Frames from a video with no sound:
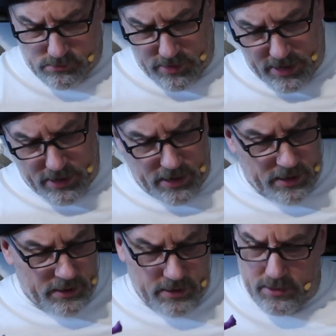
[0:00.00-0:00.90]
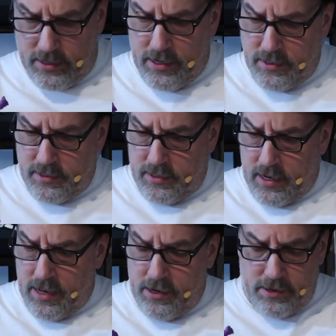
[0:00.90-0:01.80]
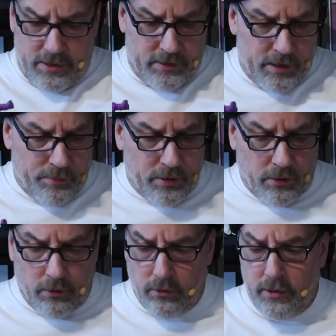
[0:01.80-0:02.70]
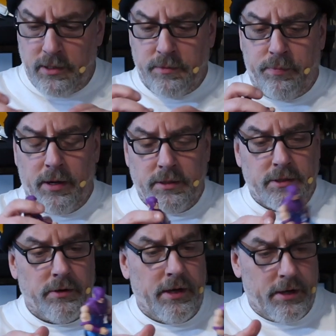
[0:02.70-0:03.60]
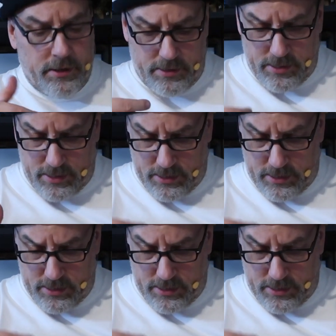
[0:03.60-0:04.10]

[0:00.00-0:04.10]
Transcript: Man, you'd think they'd put a hole in his butt so he could